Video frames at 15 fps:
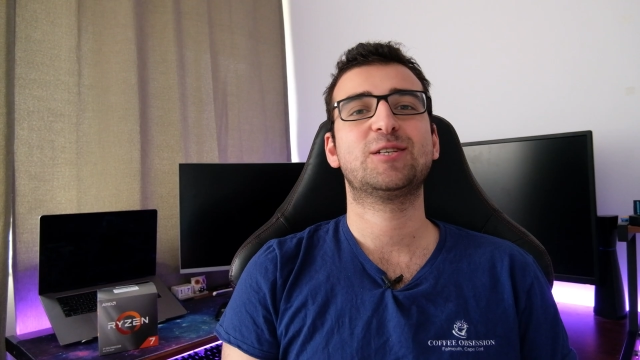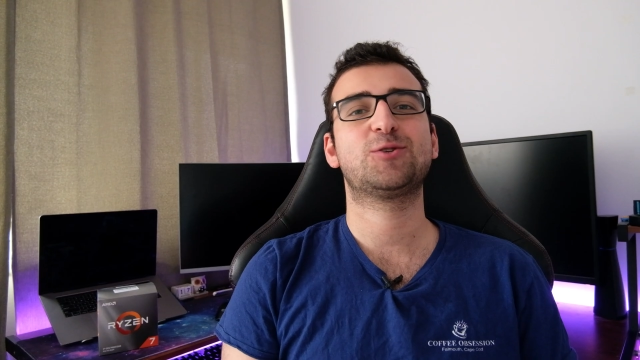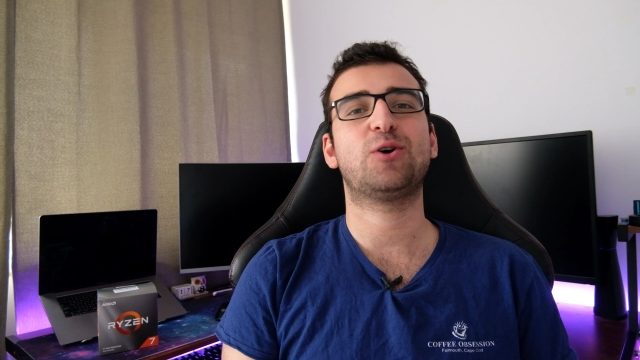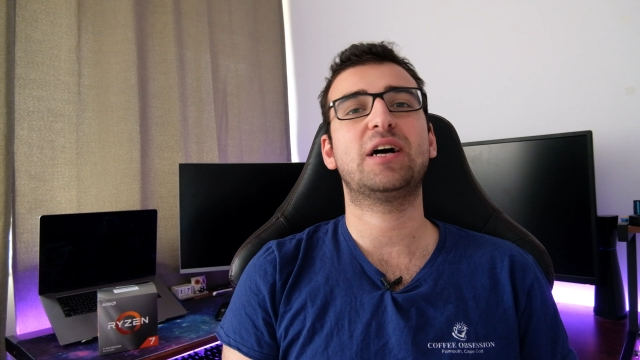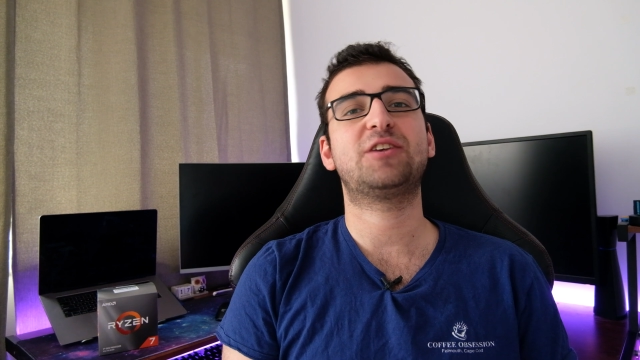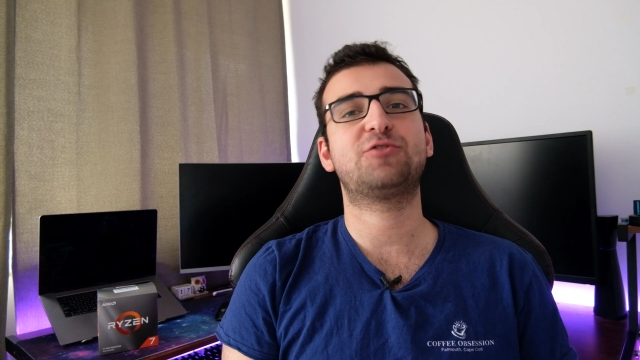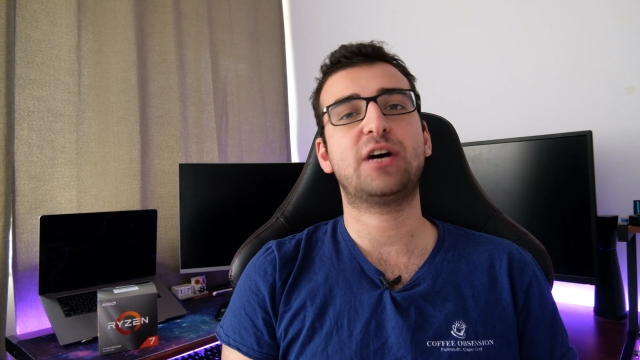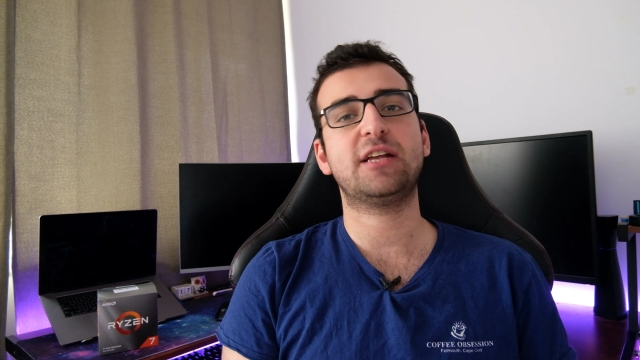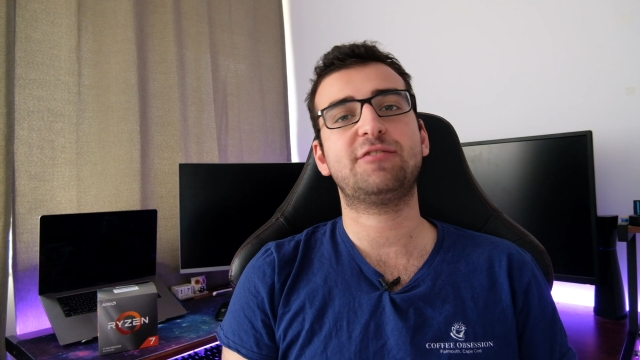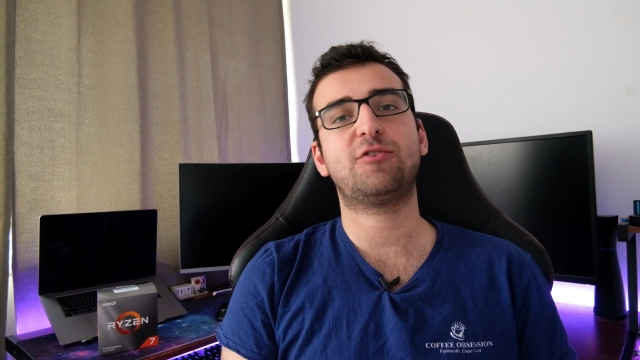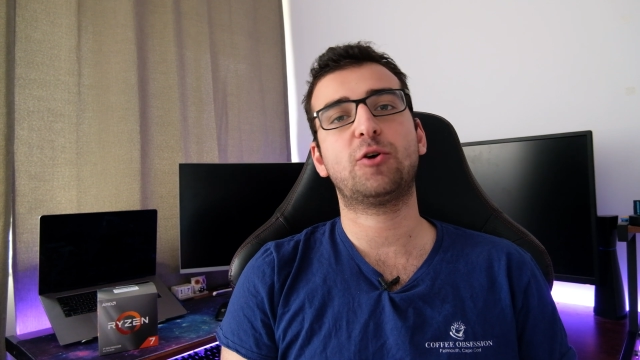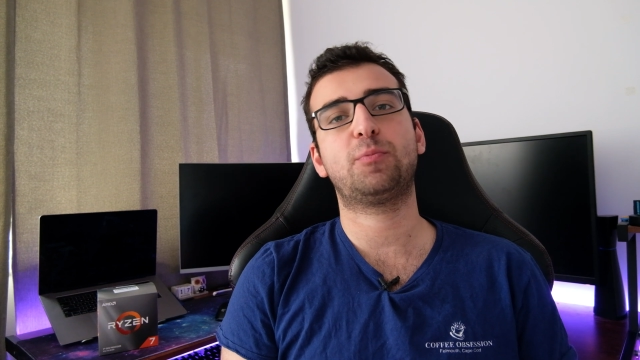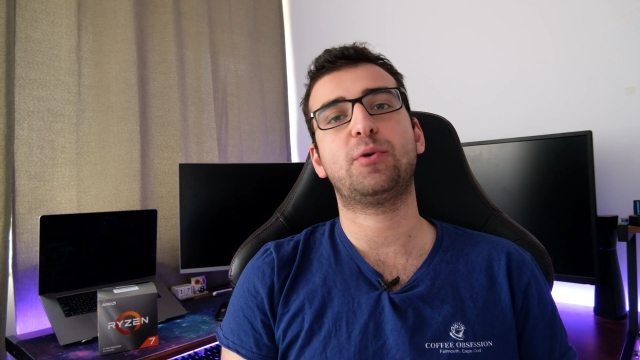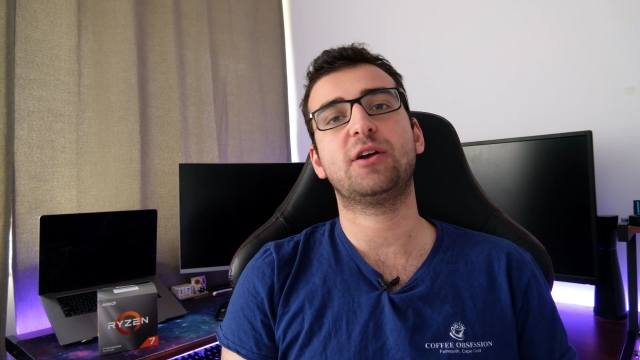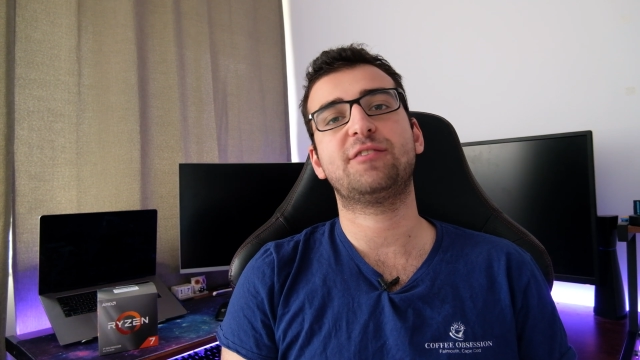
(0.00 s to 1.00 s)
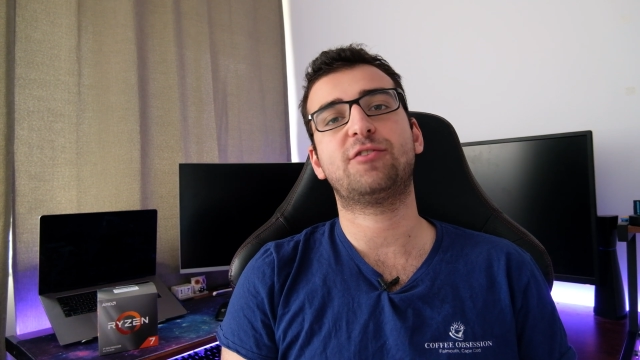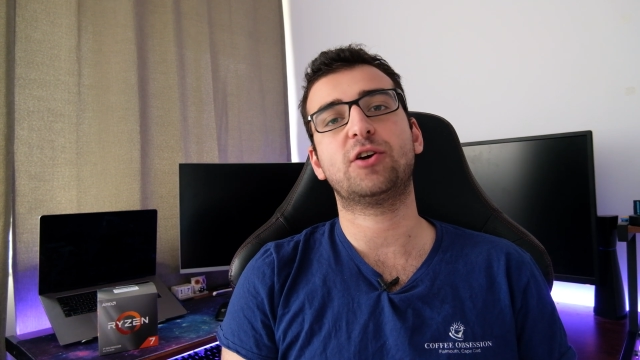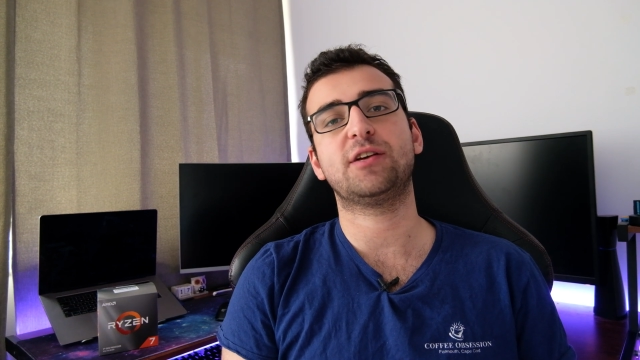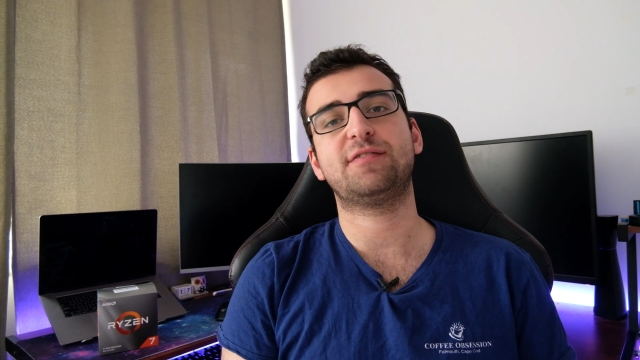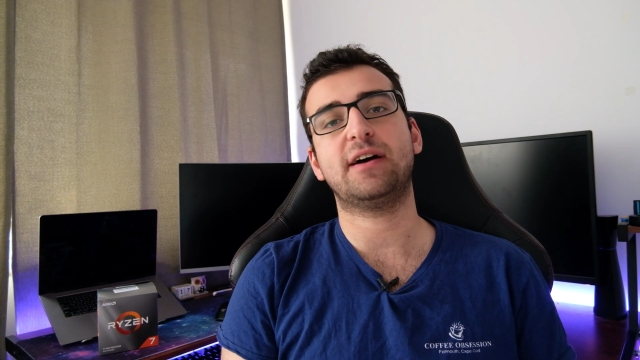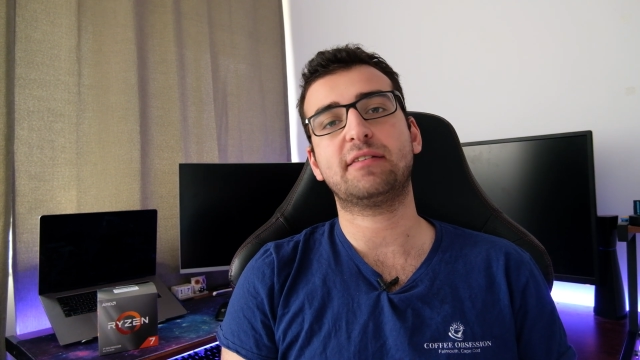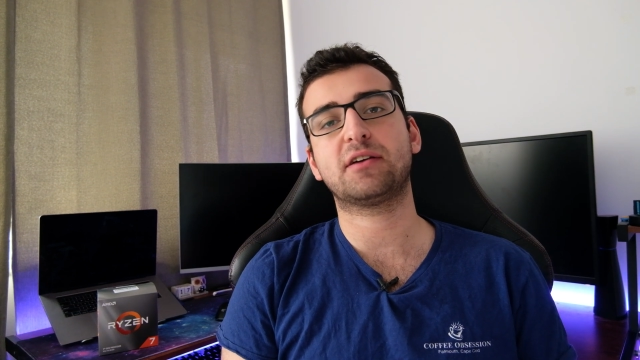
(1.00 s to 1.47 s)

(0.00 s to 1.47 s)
So I tried 4.45